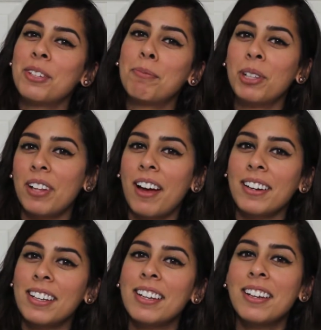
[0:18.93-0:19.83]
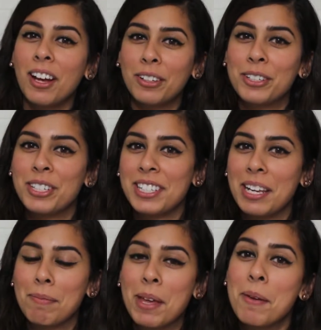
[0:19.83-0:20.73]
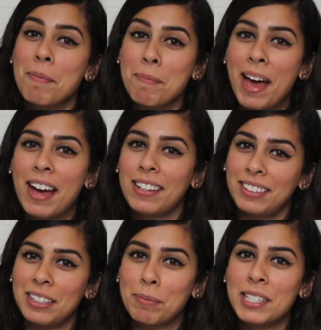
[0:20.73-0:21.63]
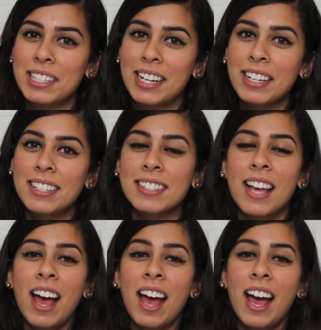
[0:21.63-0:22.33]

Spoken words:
the Milani Color Statement Matte Lipsticks.